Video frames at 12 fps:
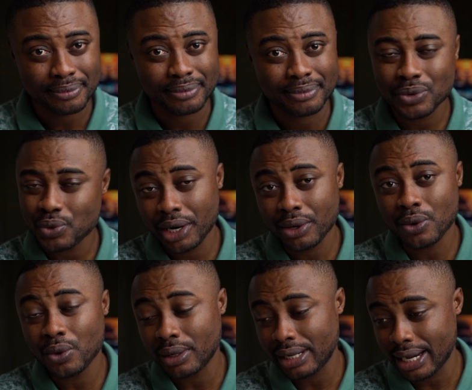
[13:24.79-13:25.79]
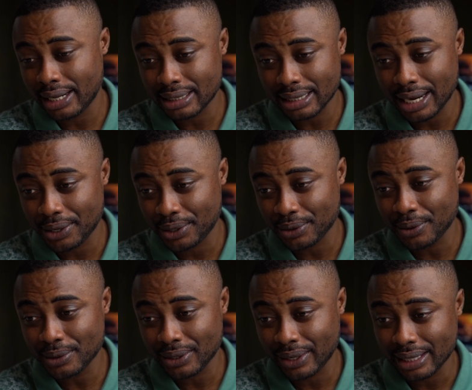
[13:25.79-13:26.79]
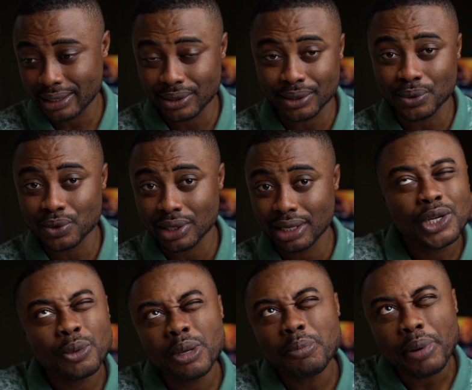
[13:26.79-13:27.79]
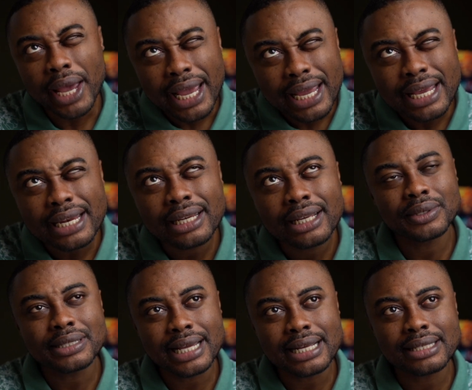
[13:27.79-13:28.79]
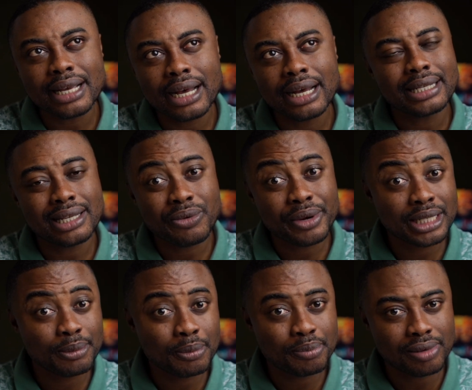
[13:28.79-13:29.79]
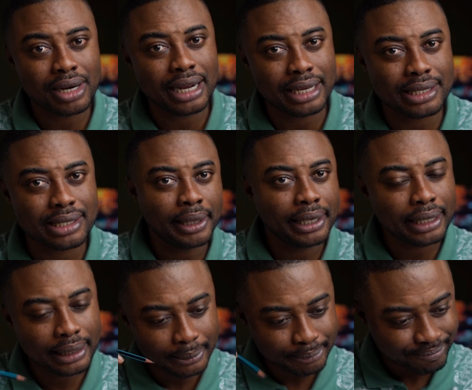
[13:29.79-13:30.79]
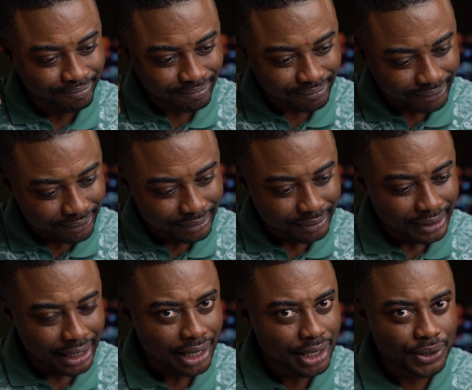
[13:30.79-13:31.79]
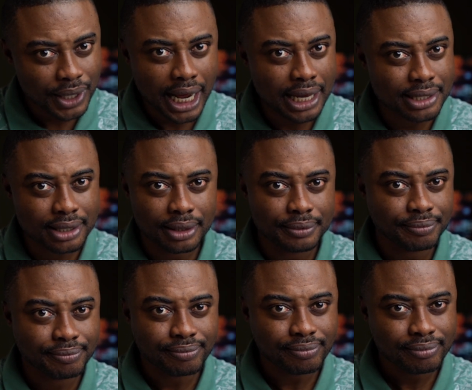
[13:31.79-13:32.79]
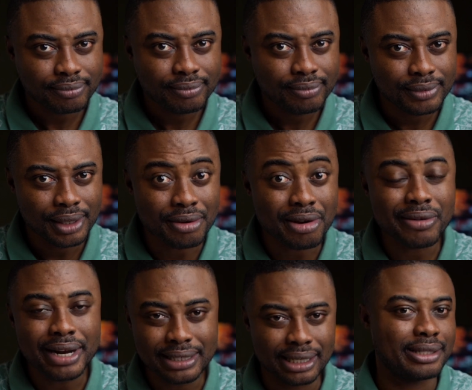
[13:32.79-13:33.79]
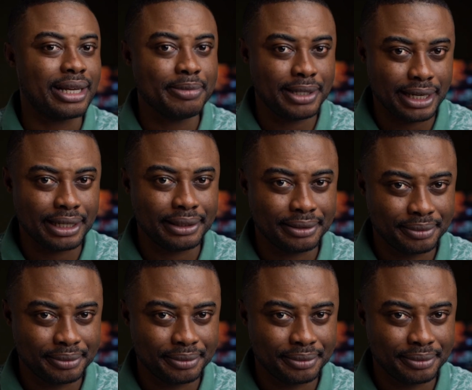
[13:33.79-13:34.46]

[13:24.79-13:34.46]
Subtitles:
Because when they go on the other side or they go to the telcos, they'll be paying for data at a reasonable price, but it's not as great as MTN.